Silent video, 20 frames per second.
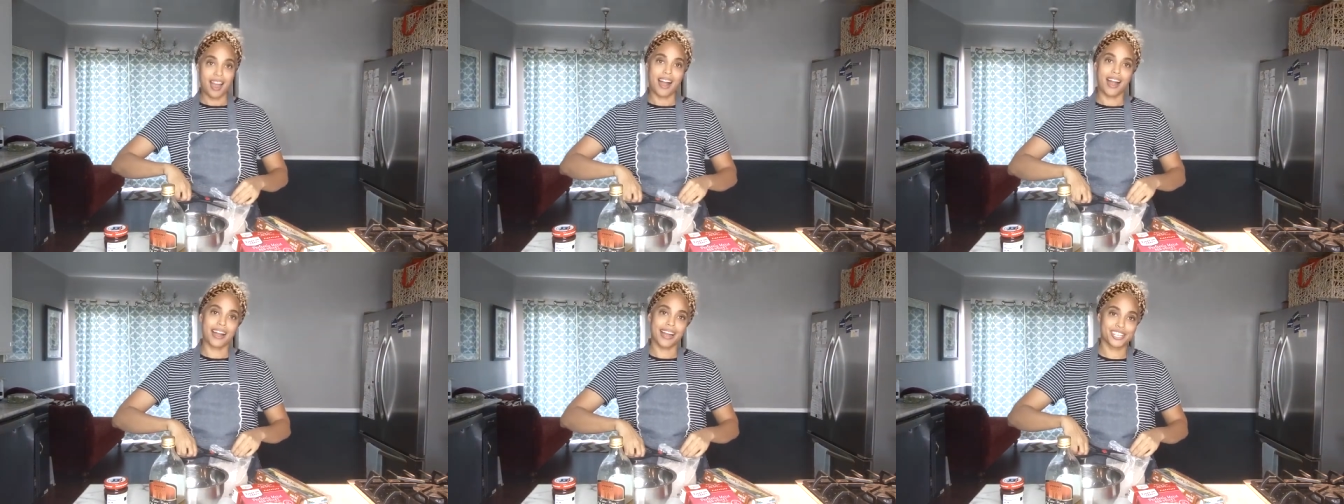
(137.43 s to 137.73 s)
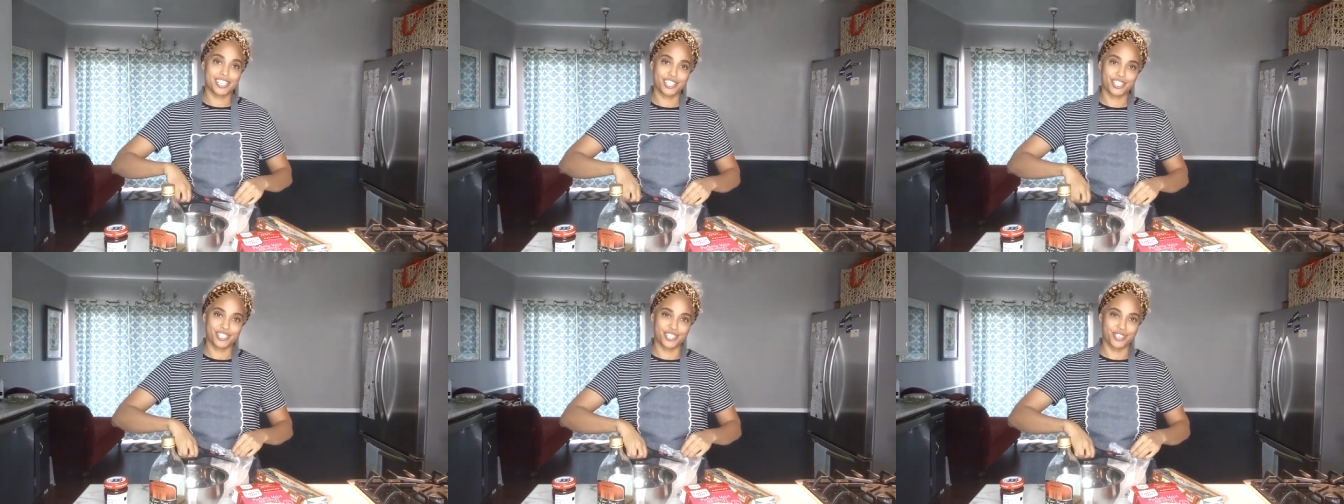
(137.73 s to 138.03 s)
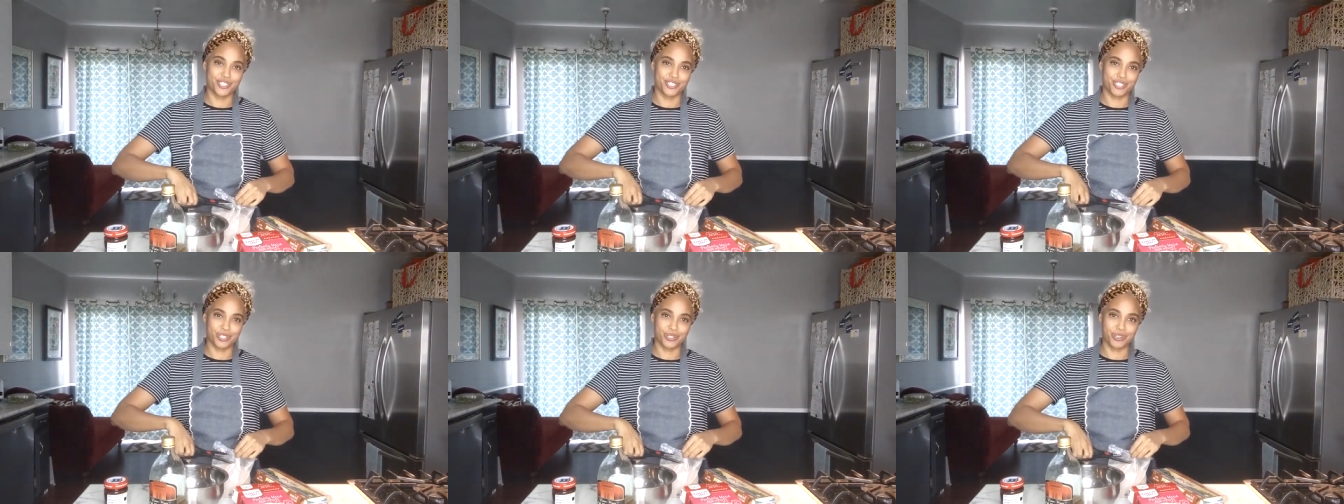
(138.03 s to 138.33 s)
I actually
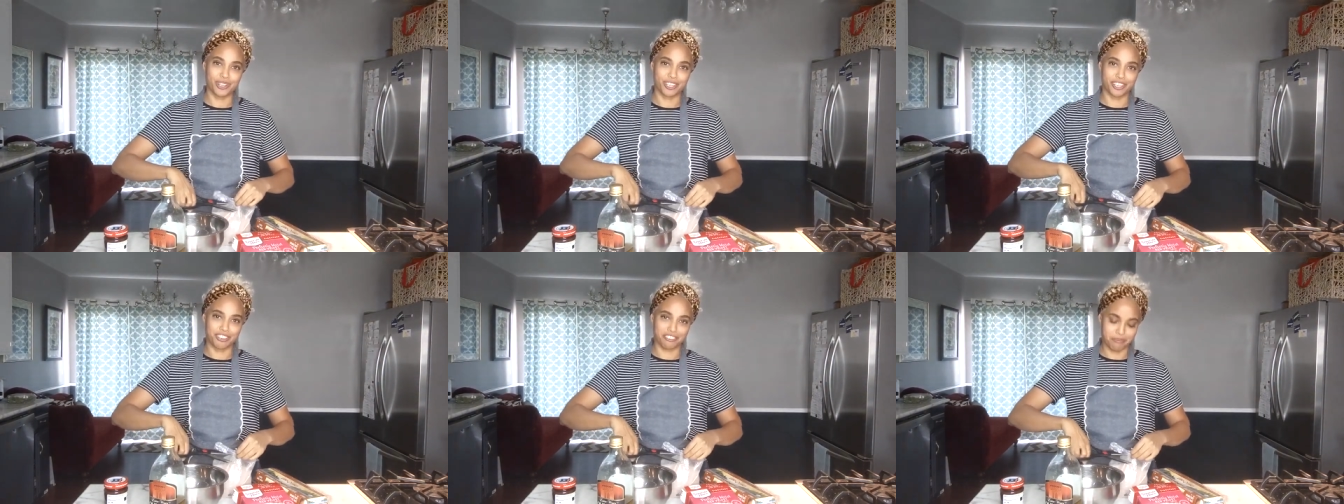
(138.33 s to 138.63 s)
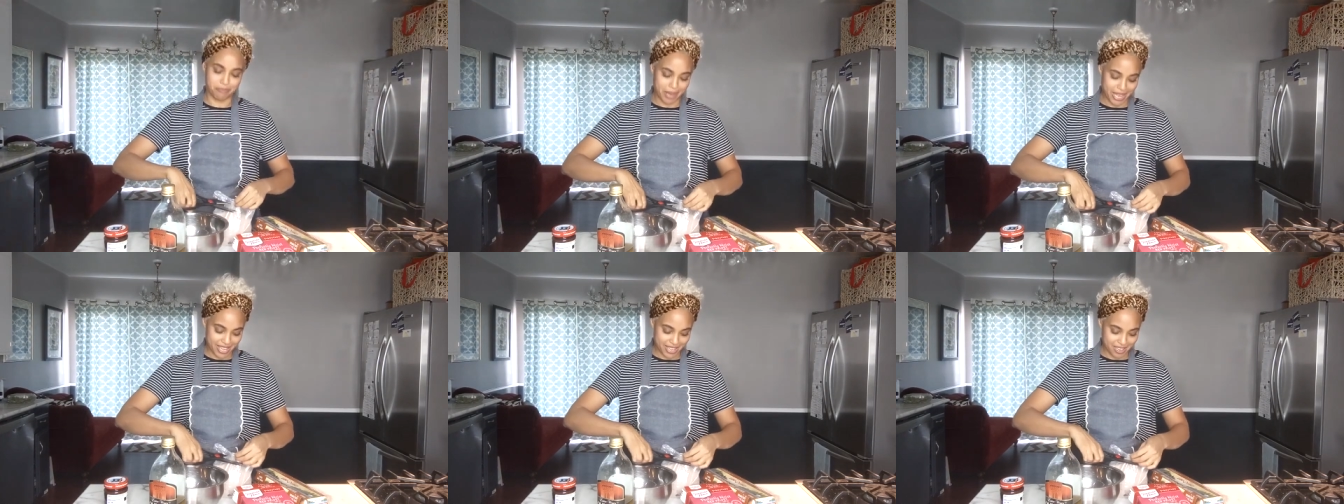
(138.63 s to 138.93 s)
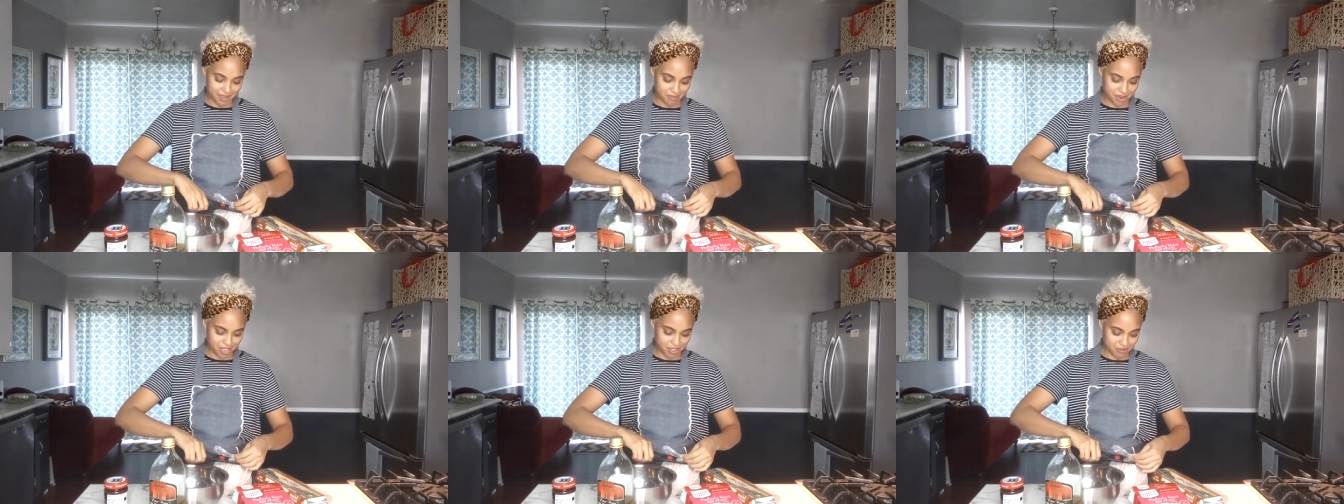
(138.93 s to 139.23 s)
don't do a lot of
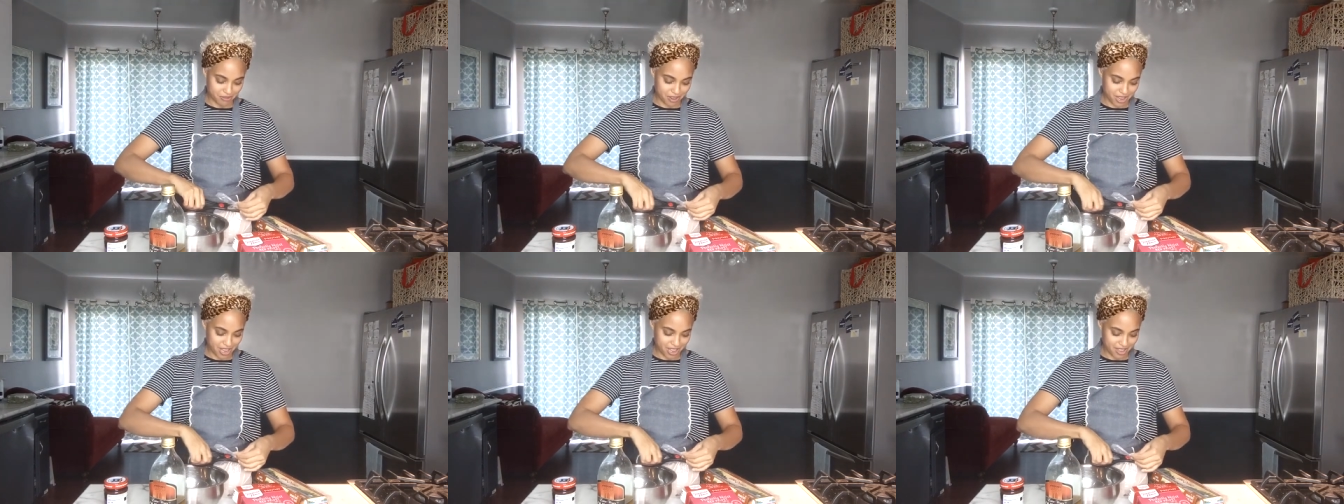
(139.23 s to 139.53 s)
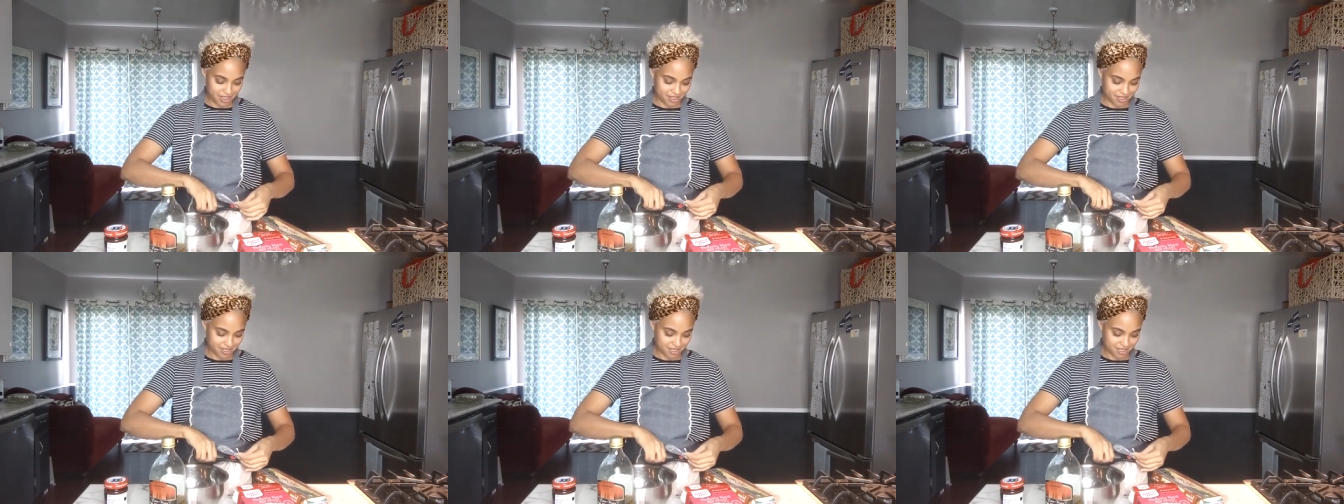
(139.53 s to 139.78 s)
baking by the way.